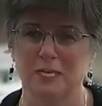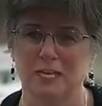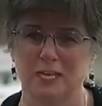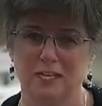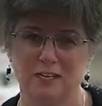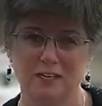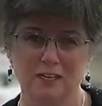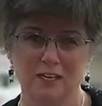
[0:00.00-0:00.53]

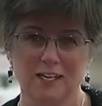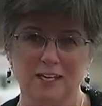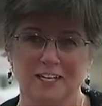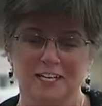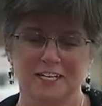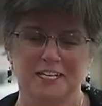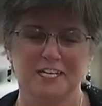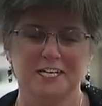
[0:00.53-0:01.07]
been,
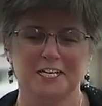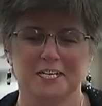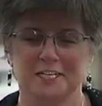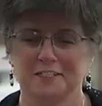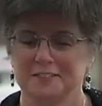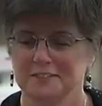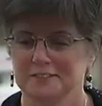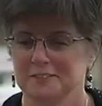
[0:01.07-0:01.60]

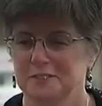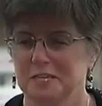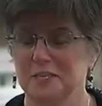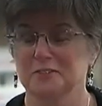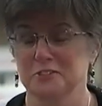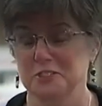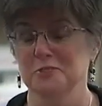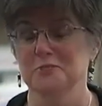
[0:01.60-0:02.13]
uh,
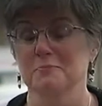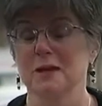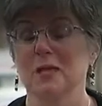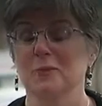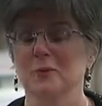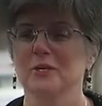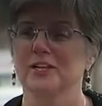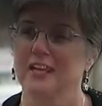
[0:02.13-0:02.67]
to use
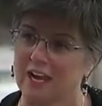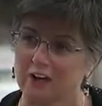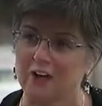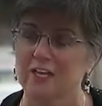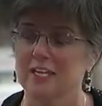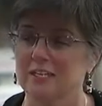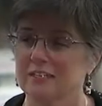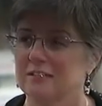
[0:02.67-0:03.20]
my word,
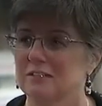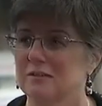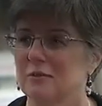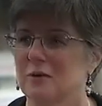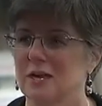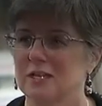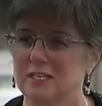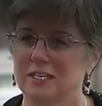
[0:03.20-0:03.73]
arrogant,
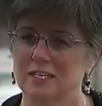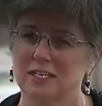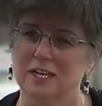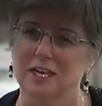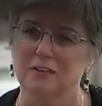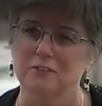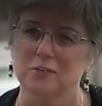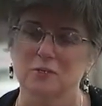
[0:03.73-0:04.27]
walking in
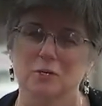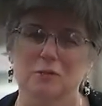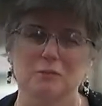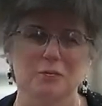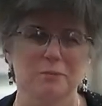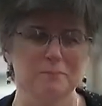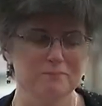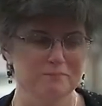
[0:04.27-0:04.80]
and out of the
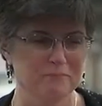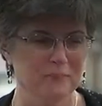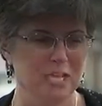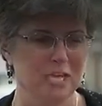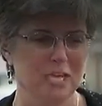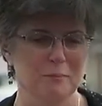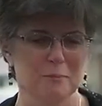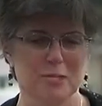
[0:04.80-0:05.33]
courtroom.
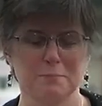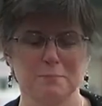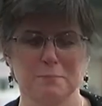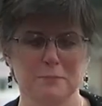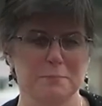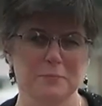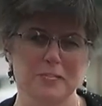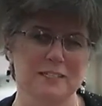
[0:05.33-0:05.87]
Um,
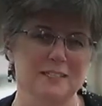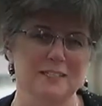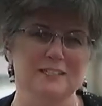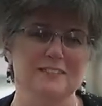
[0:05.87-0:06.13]
and completely